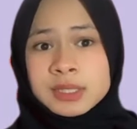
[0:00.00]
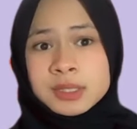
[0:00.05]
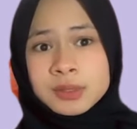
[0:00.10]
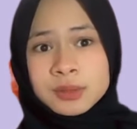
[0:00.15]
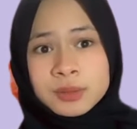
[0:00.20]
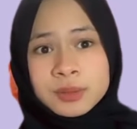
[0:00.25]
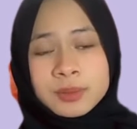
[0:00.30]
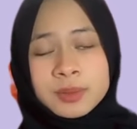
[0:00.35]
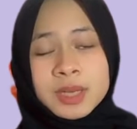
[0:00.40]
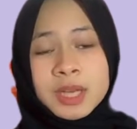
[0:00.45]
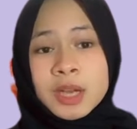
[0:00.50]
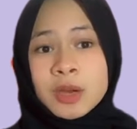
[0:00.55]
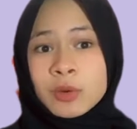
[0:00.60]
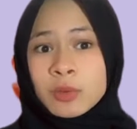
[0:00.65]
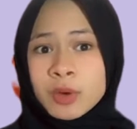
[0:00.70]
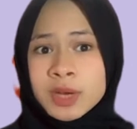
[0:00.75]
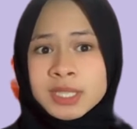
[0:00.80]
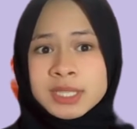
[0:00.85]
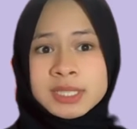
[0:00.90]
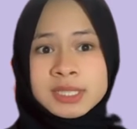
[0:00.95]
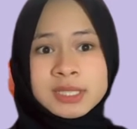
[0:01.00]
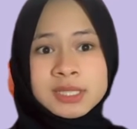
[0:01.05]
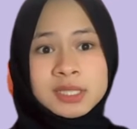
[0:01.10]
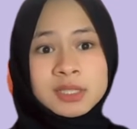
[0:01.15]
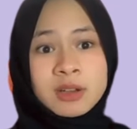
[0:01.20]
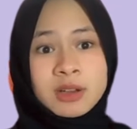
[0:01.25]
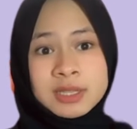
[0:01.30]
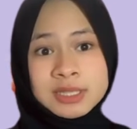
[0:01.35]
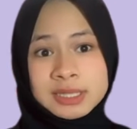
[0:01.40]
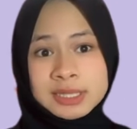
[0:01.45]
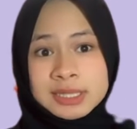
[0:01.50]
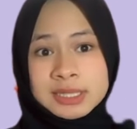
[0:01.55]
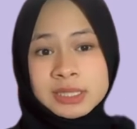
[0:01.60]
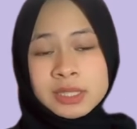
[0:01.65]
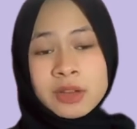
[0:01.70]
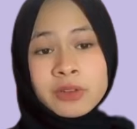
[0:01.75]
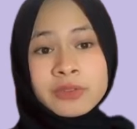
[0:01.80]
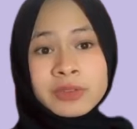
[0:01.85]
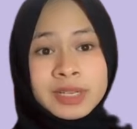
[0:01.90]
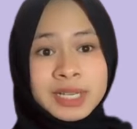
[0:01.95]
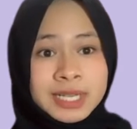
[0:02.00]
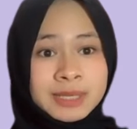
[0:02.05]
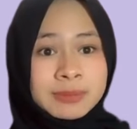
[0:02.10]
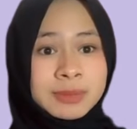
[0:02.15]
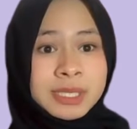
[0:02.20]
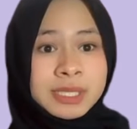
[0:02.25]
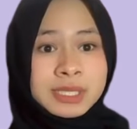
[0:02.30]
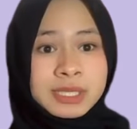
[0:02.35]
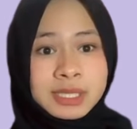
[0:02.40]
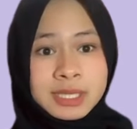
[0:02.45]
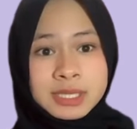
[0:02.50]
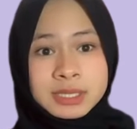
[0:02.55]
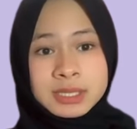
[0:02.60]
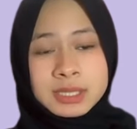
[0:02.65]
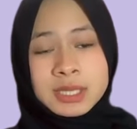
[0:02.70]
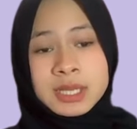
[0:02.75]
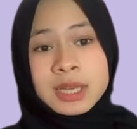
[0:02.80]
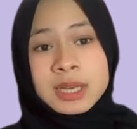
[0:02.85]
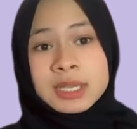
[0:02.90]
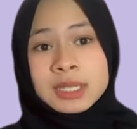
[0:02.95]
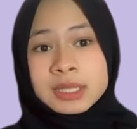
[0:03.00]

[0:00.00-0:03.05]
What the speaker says: So, what is the causes of climate change?